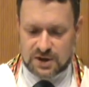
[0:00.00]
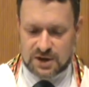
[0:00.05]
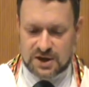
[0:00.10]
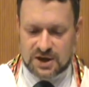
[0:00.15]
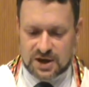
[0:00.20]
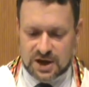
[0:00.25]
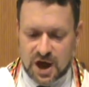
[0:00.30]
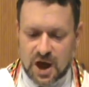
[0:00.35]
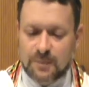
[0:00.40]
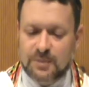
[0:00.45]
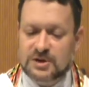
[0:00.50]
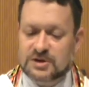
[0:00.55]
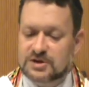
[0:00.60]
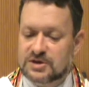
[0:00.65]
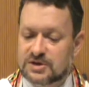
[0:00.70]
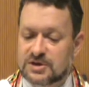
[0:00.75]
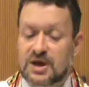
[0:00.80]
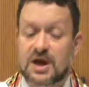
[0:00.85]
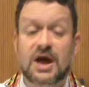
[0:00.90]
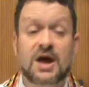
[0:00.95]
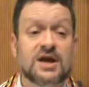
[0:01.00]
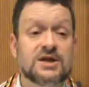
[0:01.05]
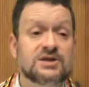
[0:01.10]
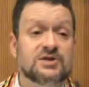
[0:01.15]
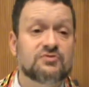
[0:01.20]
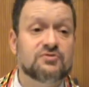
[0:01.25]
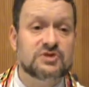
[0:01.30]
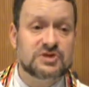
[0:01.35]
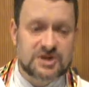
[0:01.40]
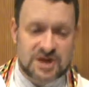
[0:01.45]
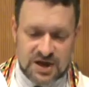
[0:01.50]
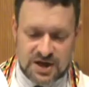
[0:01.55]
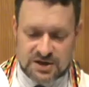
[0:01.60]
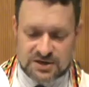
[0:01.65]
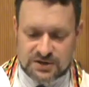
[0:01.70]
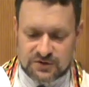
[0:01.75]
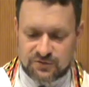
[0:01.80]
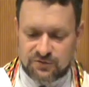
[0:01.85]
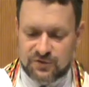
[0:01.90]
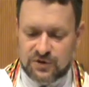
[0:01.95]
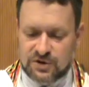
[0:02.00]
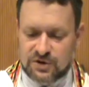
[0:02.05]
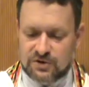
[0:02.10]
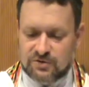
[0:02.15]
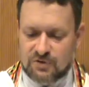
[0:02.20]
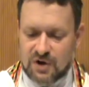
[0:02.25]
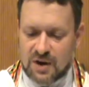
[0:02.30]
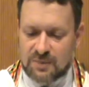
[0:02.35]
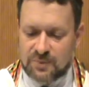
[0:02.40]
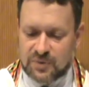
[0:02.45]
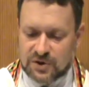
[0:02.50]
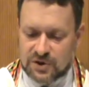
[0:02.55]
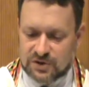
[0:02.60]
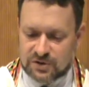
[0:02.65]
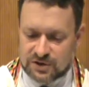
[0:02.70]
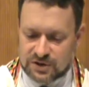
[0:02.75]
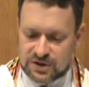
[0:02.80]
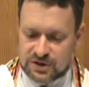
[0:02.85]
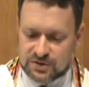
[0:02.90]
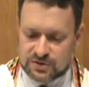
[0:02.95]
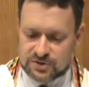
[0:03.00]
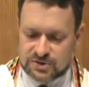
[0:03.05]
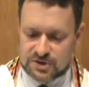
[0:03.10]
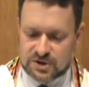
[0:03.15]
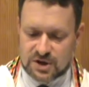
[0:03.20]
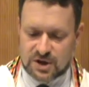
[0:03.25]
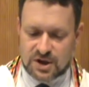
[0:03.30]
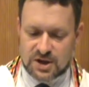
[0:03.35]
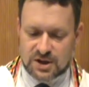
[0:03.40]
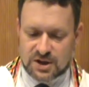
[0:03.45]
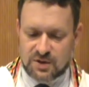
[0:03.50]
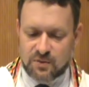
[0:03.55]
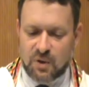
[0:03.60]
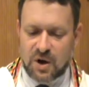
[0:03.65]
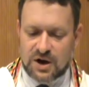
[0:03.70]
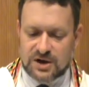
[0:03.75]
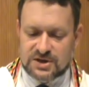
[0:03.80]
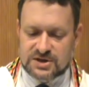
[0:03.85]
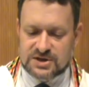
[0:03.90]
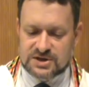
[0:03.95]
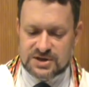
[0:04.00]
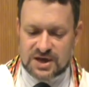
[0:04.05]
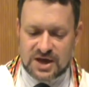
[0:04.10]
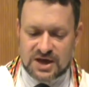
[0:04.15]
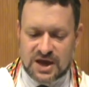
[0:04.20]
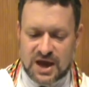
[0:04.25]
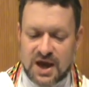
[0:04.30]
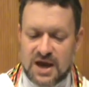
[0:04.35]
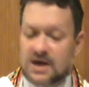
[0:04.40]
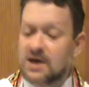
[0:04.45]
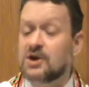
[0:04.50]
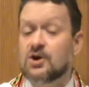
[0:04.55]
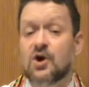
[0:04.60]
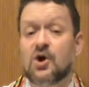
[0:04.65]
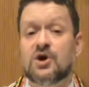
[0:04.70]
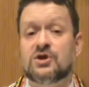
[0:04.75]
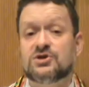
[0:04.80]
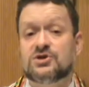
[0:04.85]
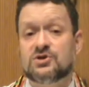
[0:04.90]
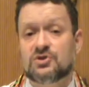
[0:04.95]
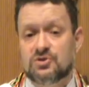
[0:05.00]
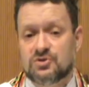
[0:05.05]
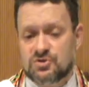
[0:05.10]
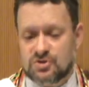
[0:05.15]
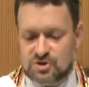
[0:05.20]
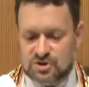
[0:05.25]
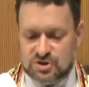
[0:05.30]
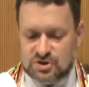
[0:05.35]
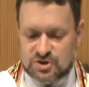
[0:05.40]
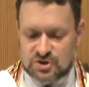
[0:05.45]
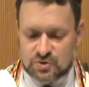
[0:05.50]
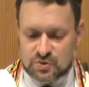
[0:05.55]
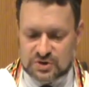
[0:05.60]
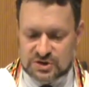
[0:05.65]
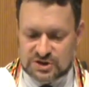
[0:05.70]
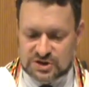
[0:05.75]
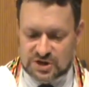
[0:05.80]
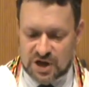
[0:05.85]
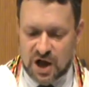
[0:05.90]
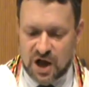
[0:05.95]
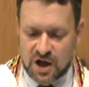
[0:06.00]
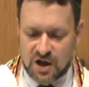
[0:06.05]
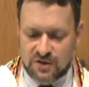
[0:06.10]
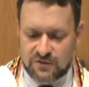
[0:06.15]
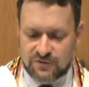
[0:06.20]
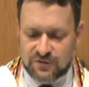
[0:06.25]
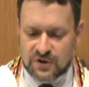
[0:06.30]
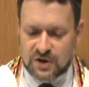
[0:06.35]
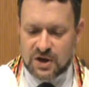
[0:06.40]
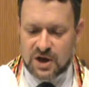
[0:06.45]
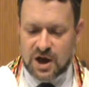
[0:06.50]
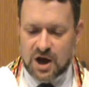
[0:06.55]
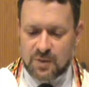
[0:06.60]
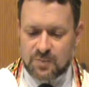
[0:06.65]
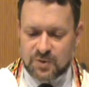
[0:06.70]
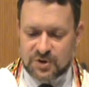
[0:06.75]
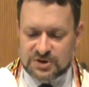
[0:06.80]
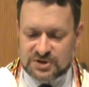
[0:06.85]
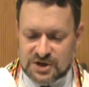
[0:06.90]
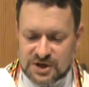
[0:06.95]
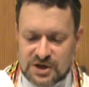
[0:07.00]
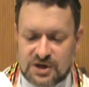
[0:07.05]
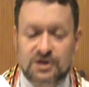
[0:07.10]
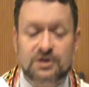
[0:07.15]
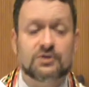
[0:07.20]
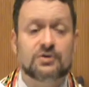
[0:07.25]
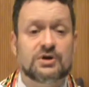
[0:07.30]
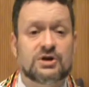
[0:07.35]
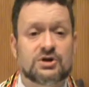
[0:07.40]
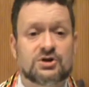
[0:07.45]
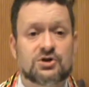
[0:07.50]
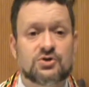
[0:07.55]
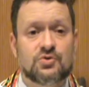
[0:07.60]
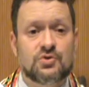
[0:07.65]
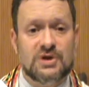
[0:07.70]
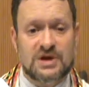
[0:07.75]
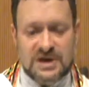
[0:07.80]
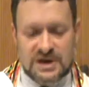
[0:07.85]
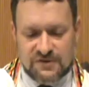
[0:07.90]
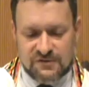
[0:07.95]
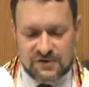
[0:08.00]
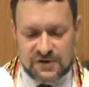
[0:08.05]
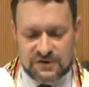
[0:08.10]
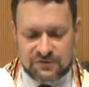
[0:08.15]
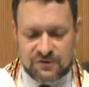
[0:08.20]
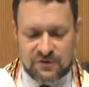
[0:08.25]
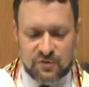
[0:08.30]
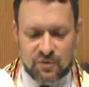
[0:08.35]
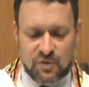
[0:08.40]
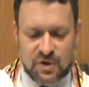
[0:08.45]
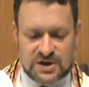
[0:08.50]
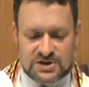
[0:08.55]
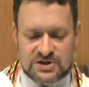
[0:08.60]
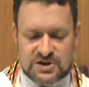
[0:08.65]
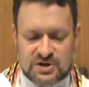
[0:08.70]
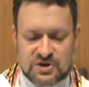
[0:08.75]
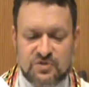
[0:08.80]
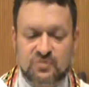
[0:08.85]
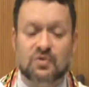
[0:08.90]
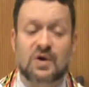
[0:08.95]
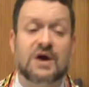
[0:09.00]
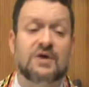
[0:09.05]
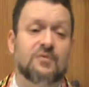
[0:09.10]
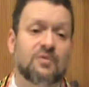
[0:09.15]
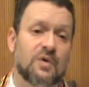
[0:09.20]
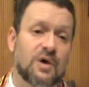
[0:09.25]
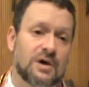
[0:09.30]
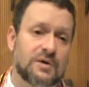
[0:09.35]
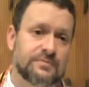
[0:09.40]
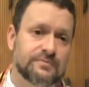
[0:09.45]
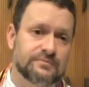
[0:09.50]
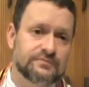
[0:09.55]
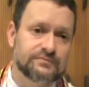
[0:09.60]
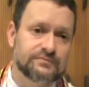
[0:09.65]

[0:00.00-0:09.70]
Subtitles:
He commented that heads of state and philanthropic leaders, they wanted to take any and all solutions to resolve a particular issue, even if it wasn't the right one.